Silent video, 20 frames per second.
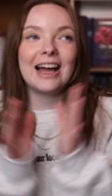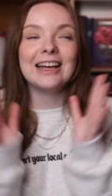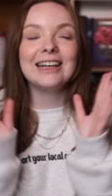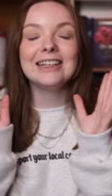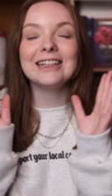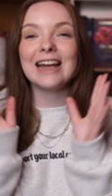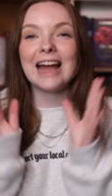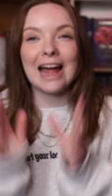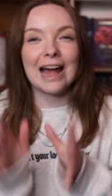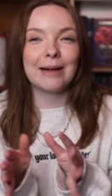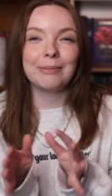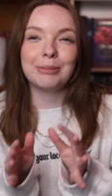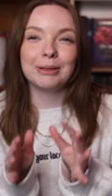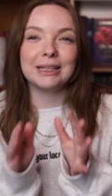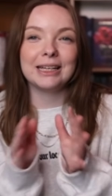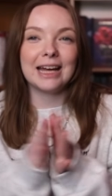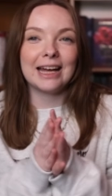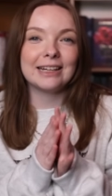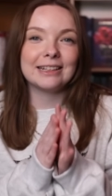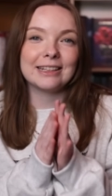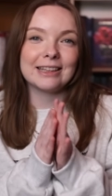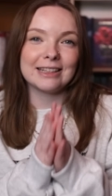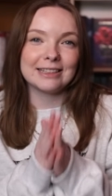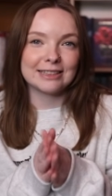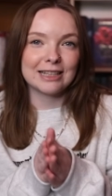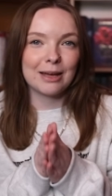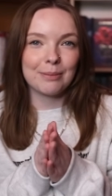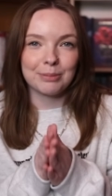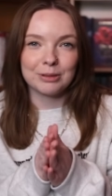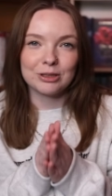I could happily end
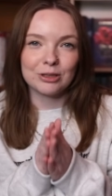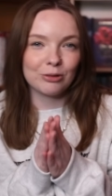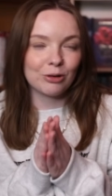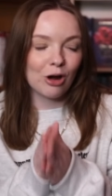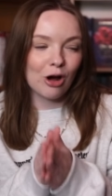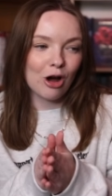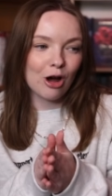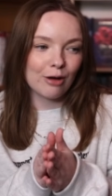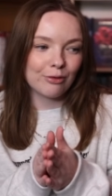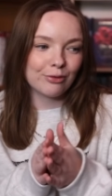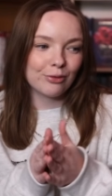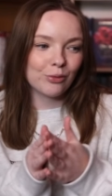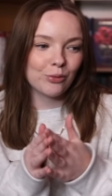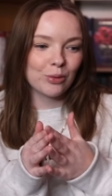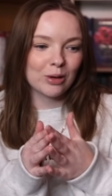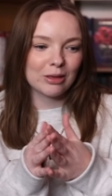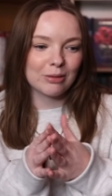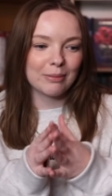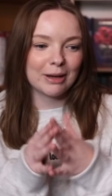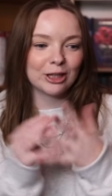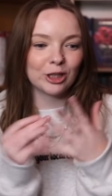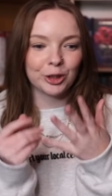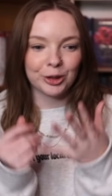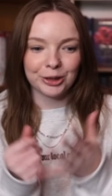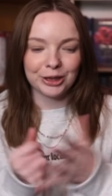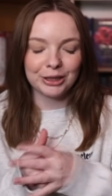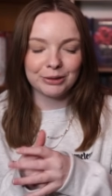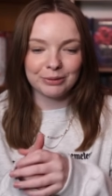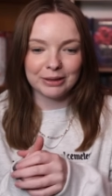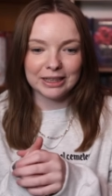this episode off with my
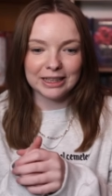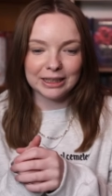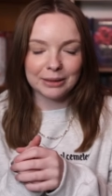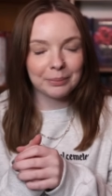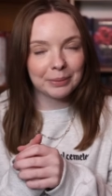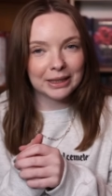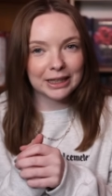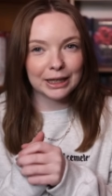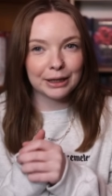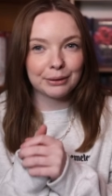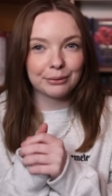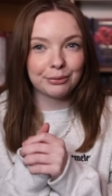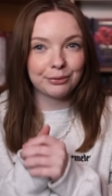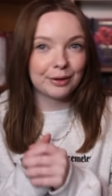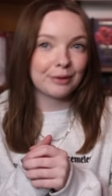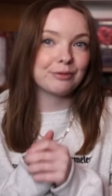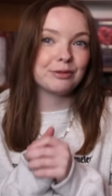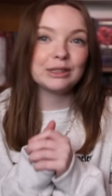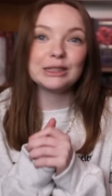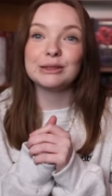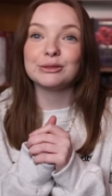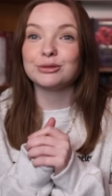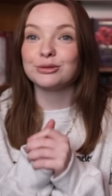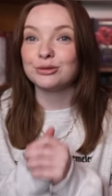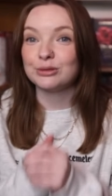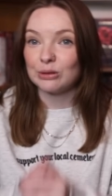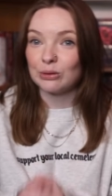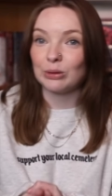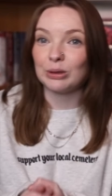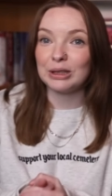currently reading being
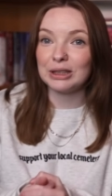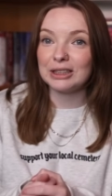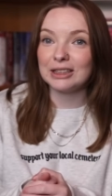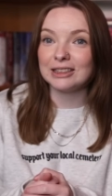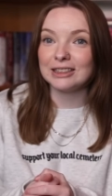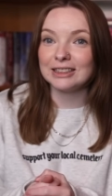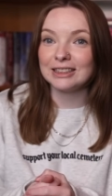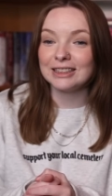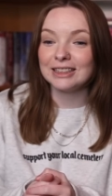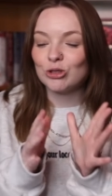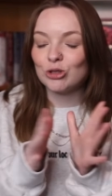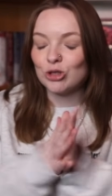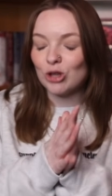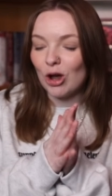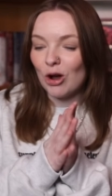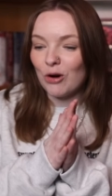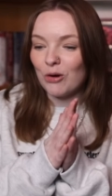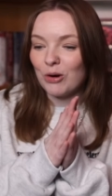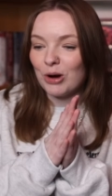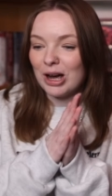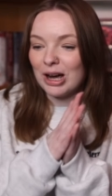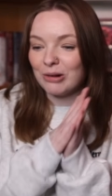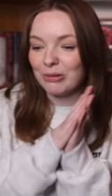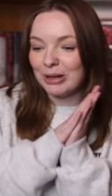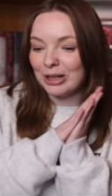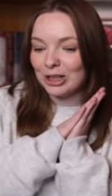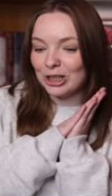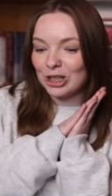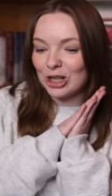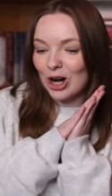54. So
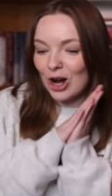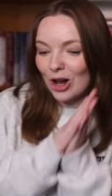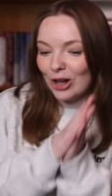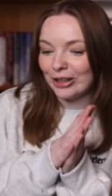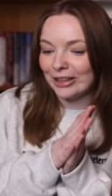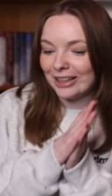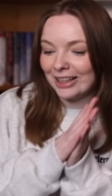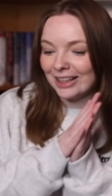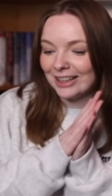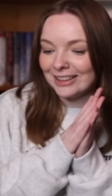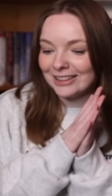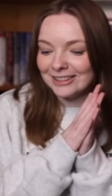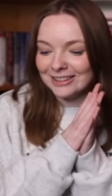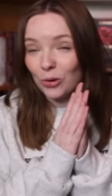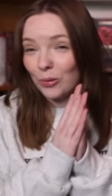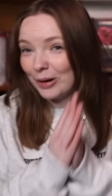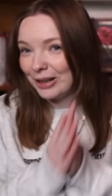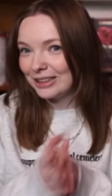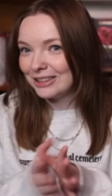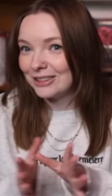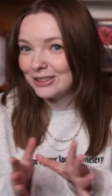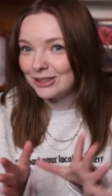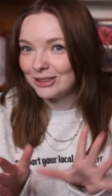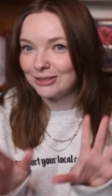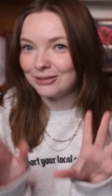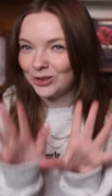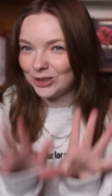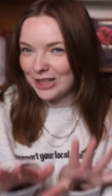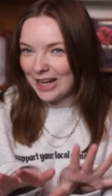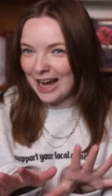we are calling it quits
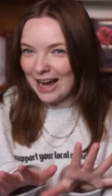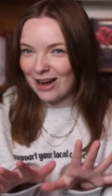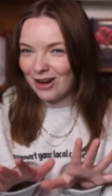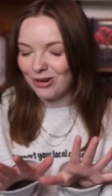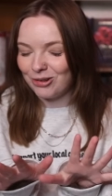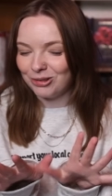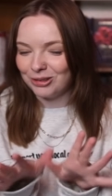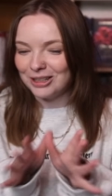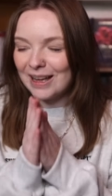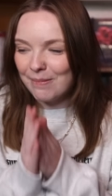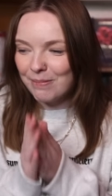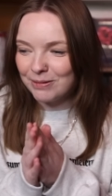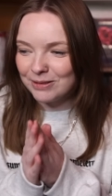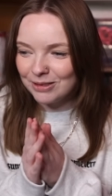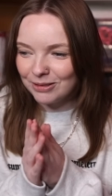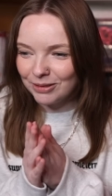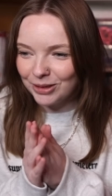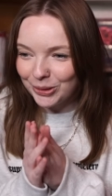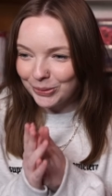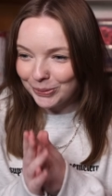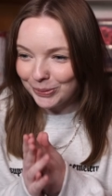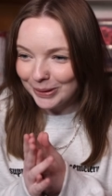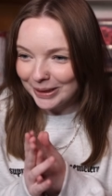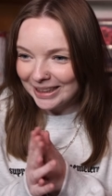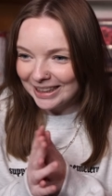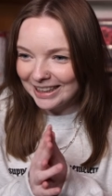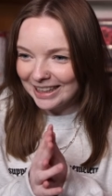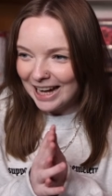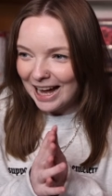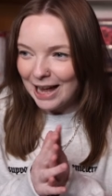for now. Episode
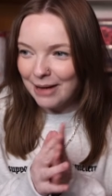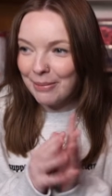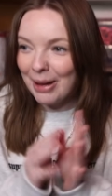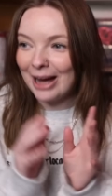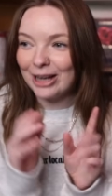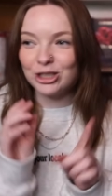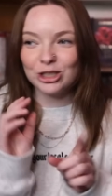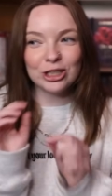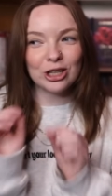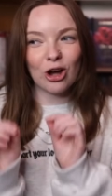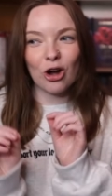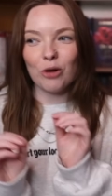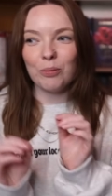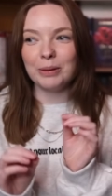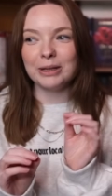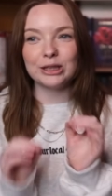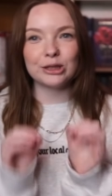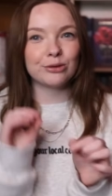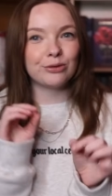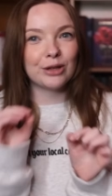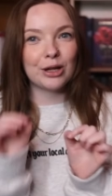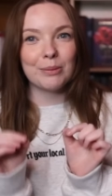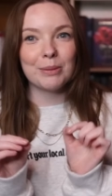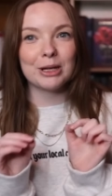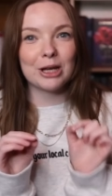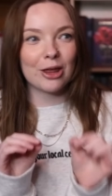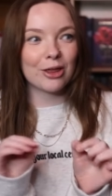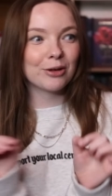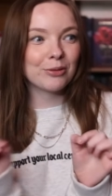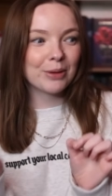3, I'm actually hoping to film
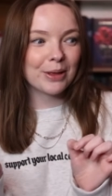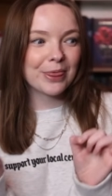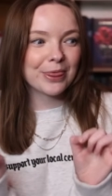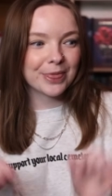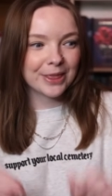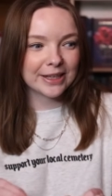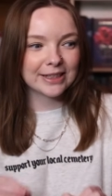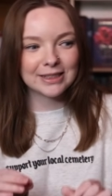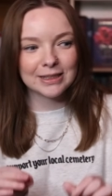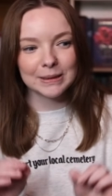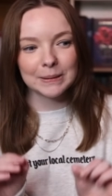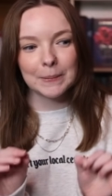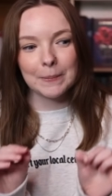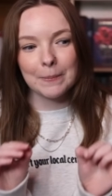another one this